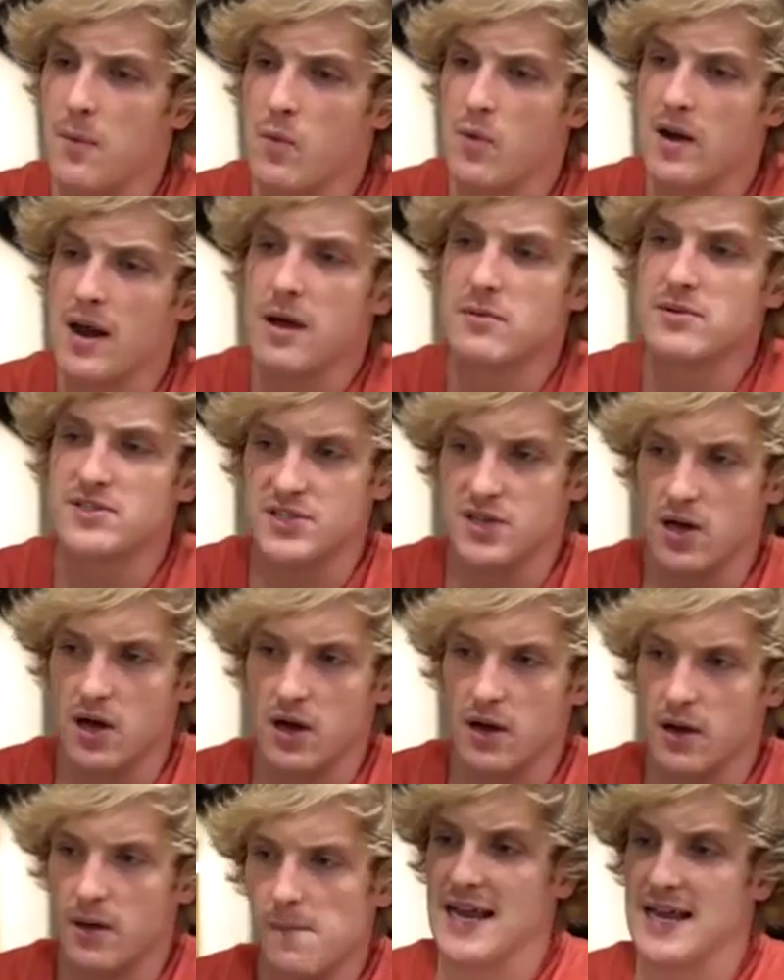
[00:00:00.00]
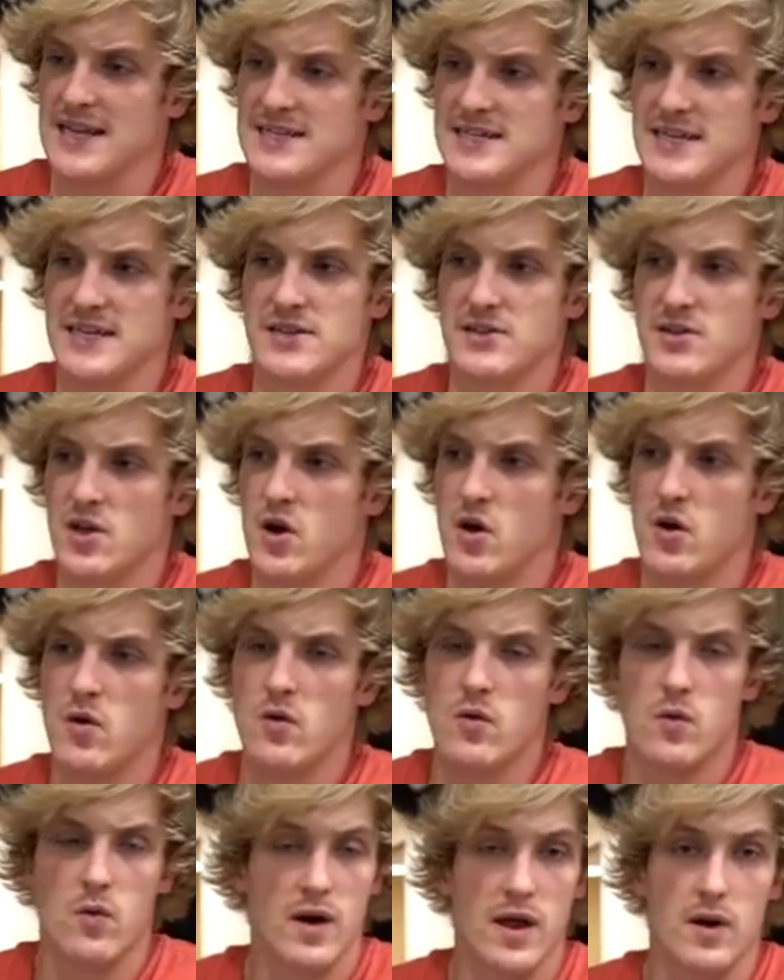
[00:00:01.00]
When I was young, I didn't
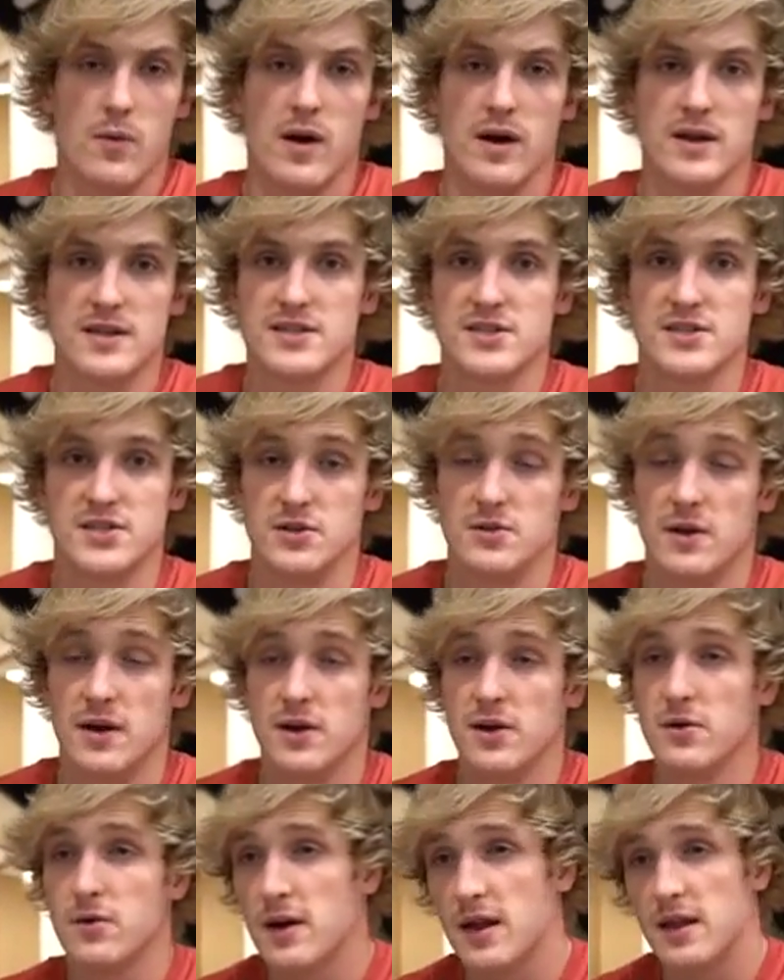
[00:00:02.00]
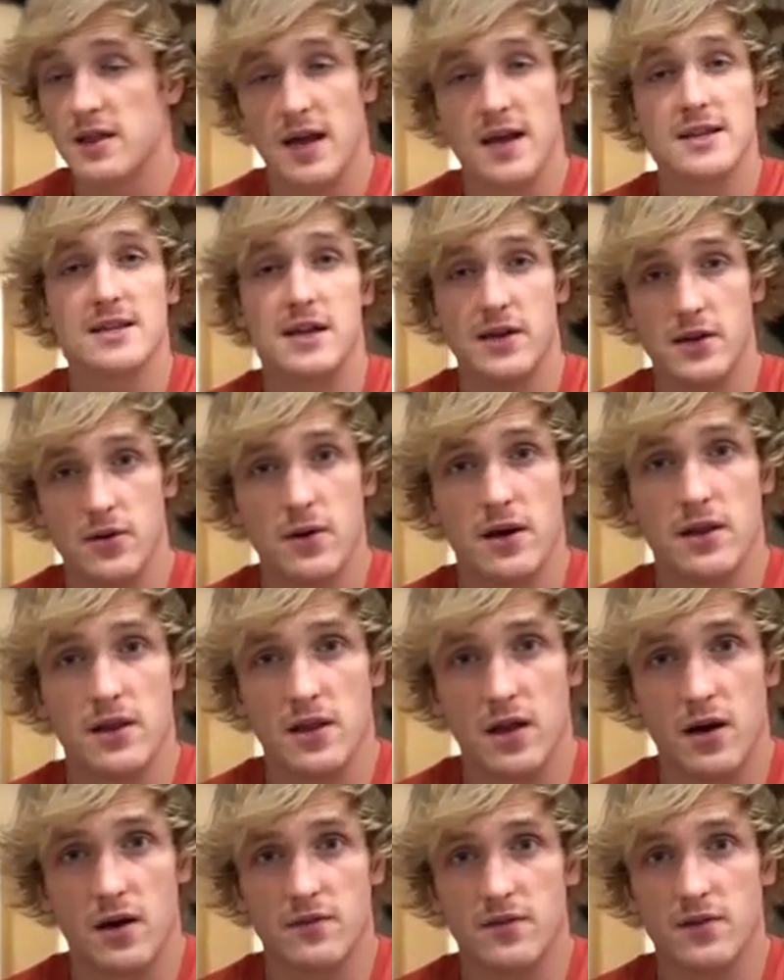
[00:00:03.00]
know what I wanted to do. I knew what I liked. I knew I
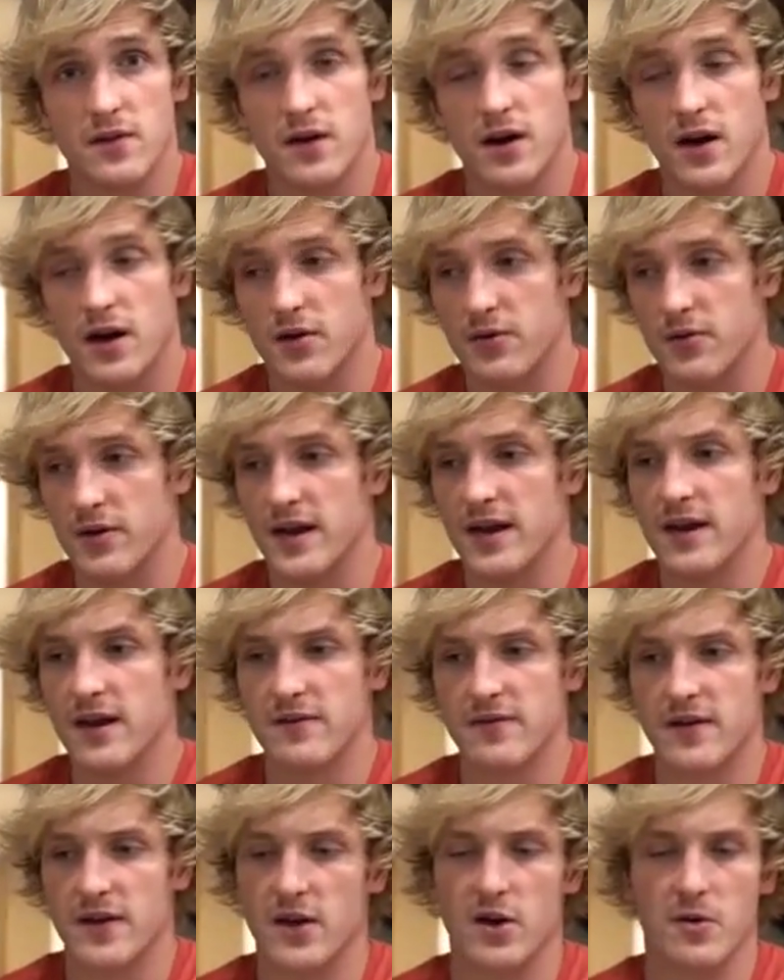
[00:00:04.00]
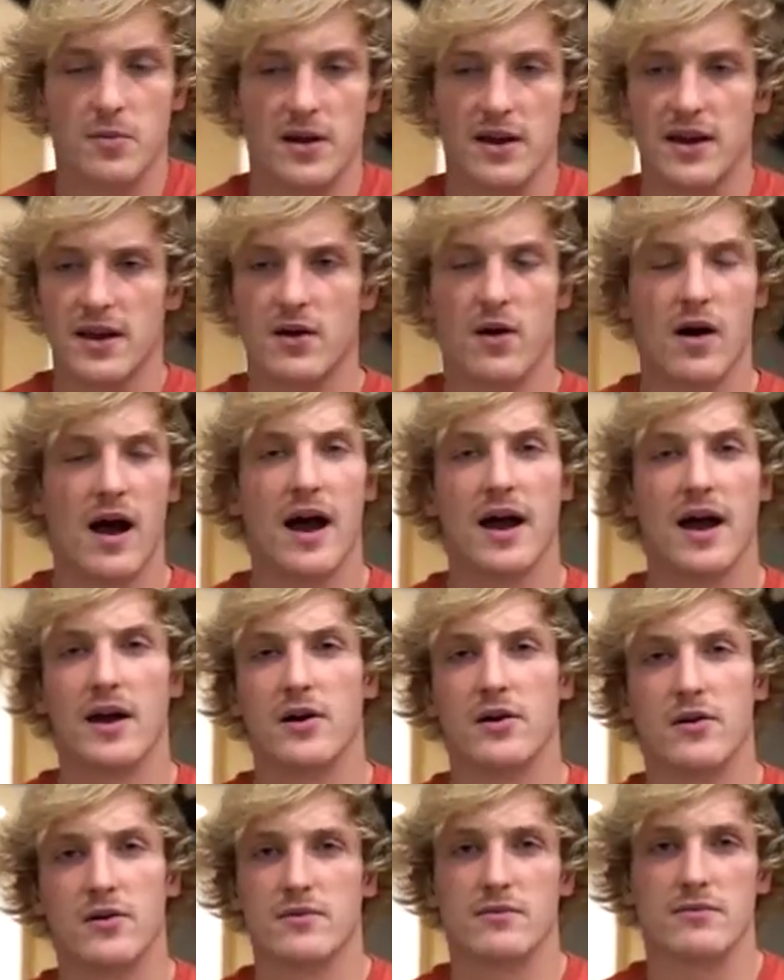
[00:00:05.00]
loved creating video, but in
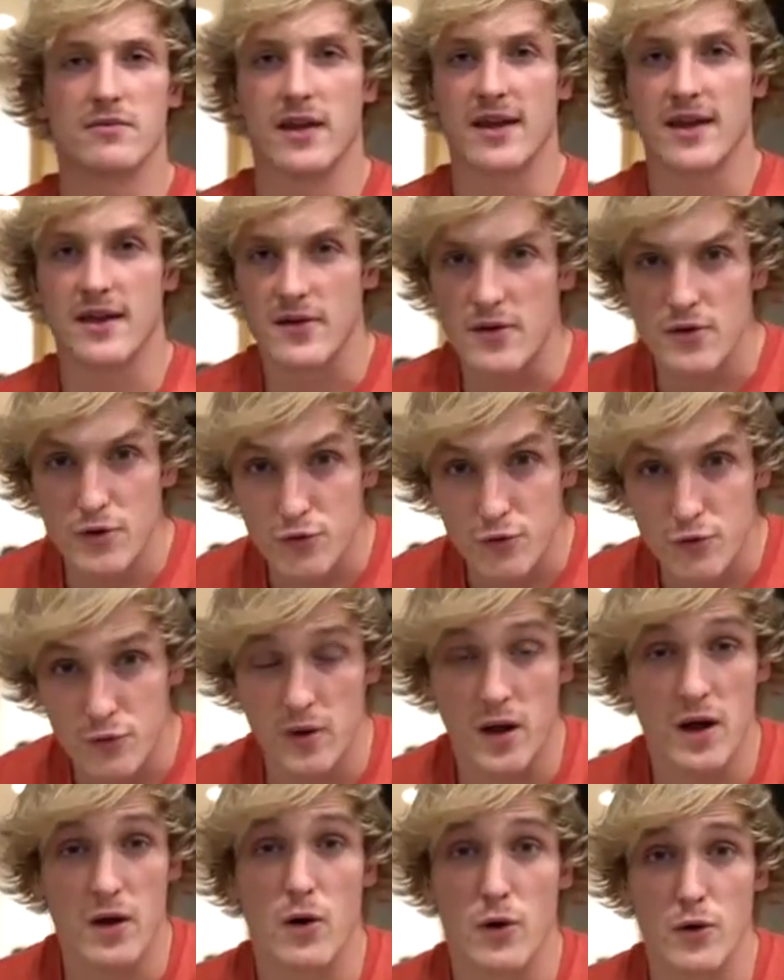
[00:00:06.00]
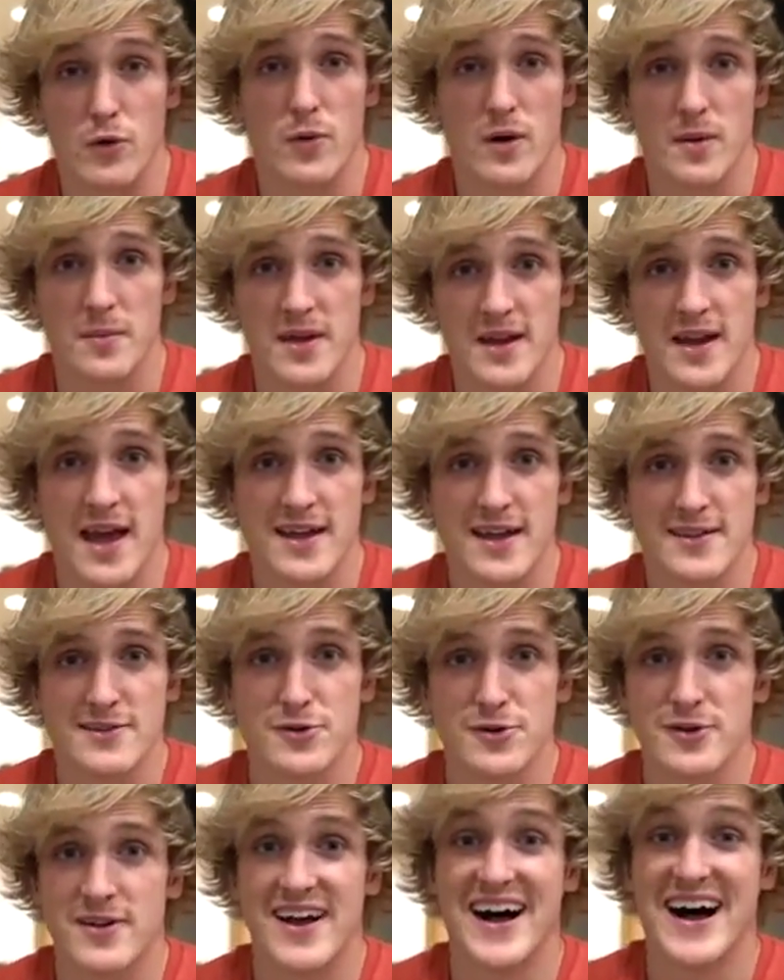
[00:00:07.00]
Ohio, like, oh, you want to be an
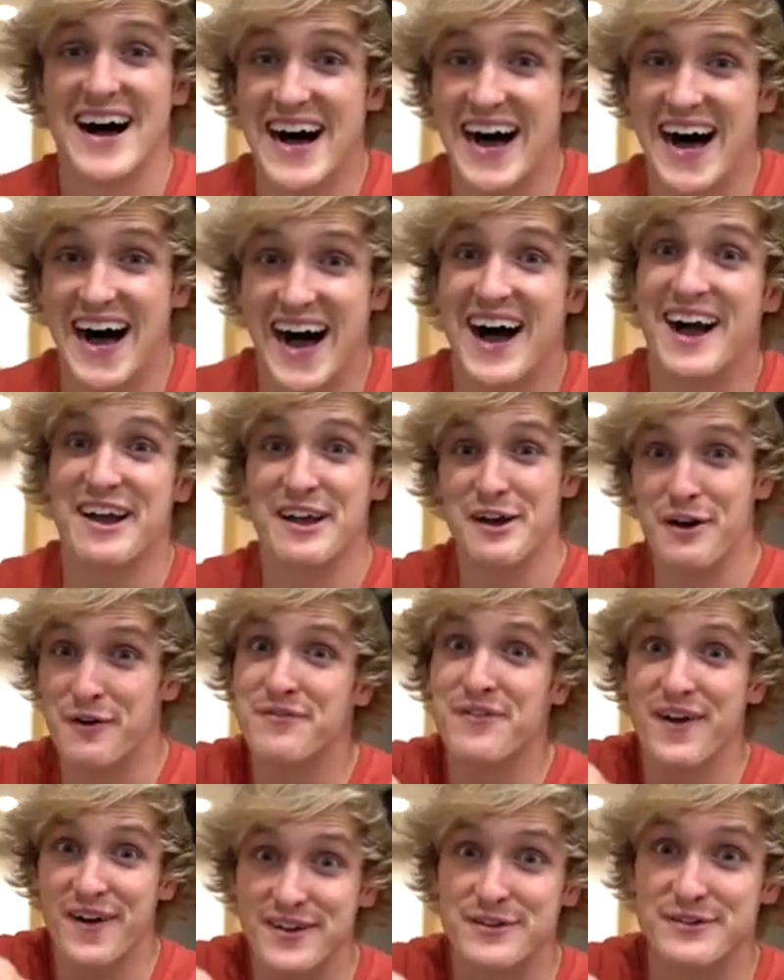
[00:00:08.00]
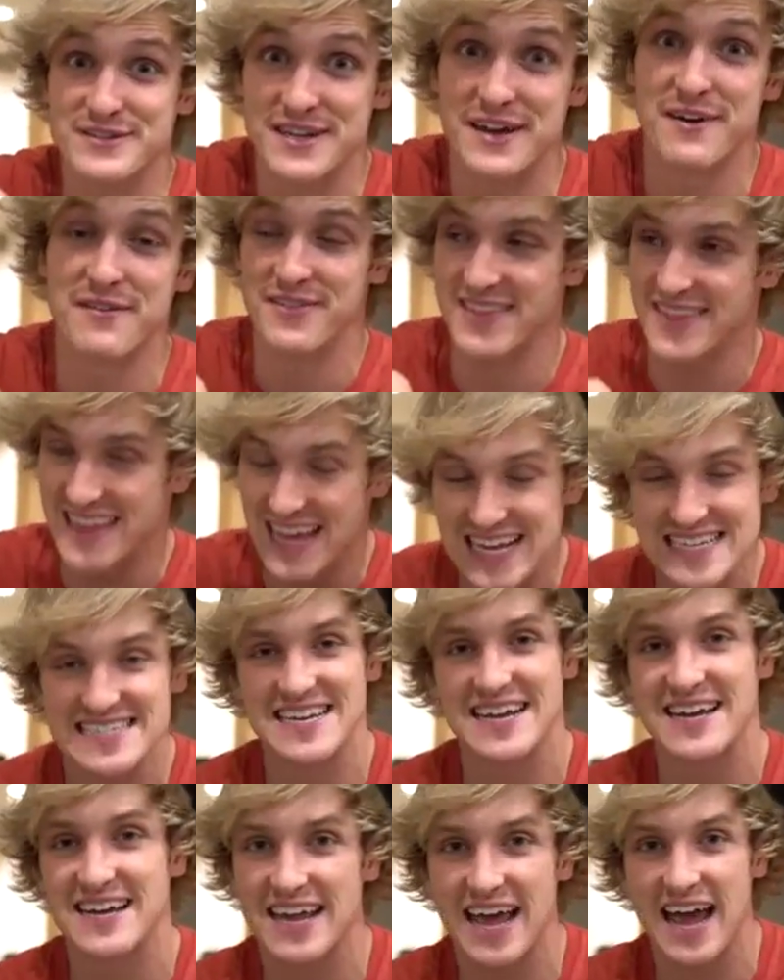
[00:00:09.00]
actor? Go fuck yourself. That's
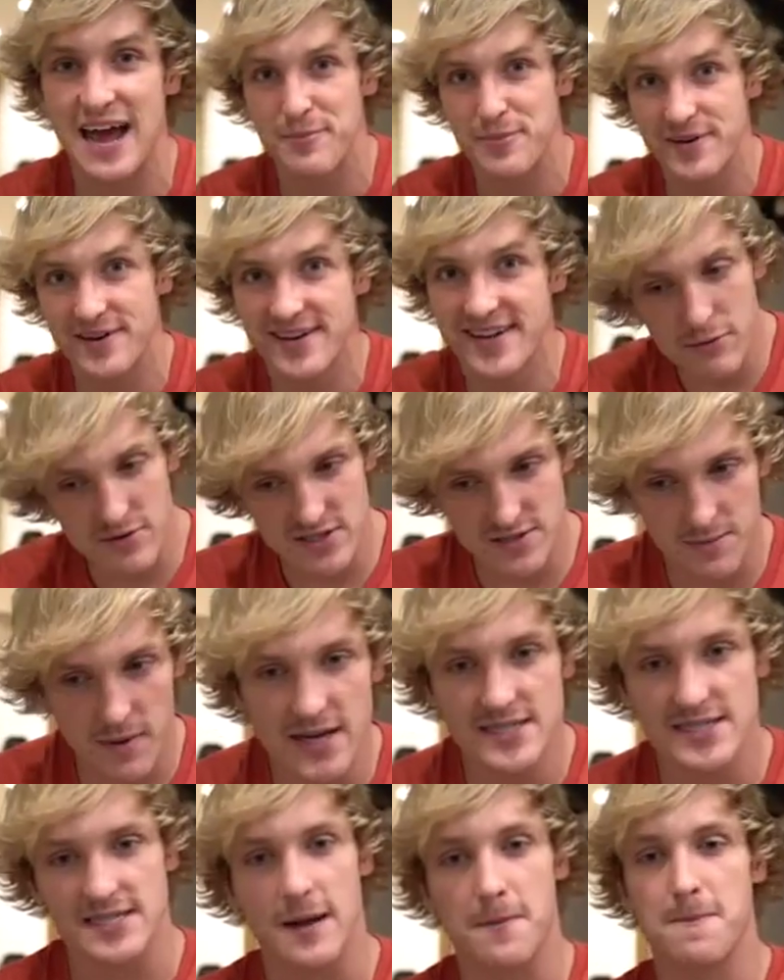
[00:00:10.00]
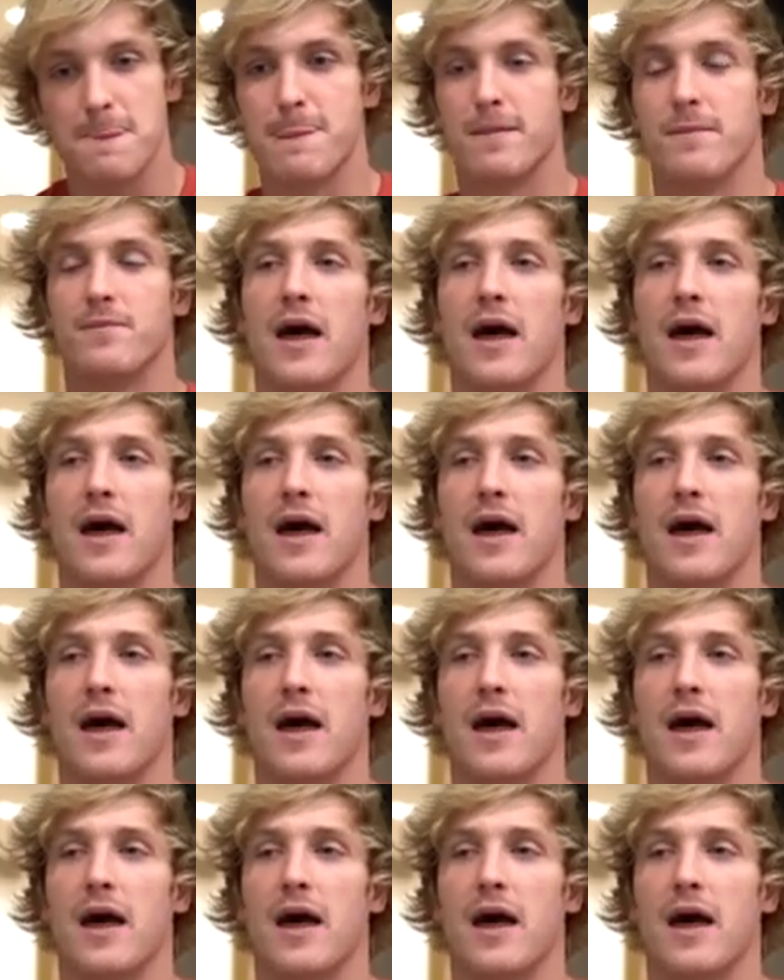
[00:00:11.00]
not gonna happen. That was the mindset.